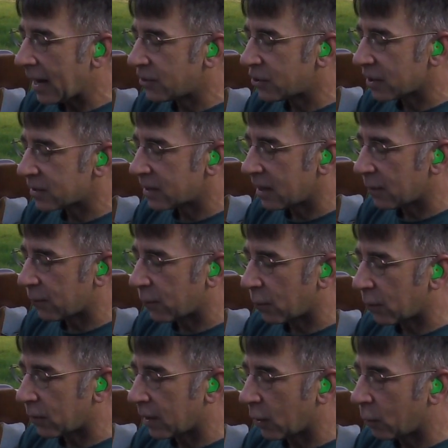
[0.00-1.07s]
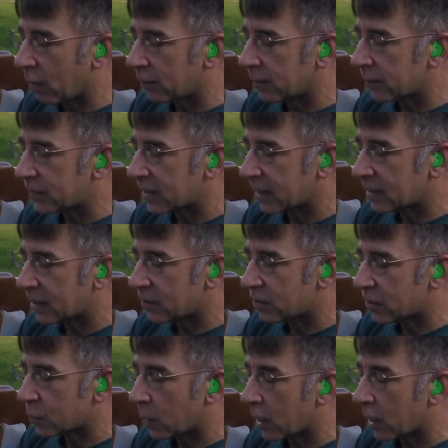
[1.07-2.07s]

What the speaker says: adjusted it for the equivalent of 6 inches.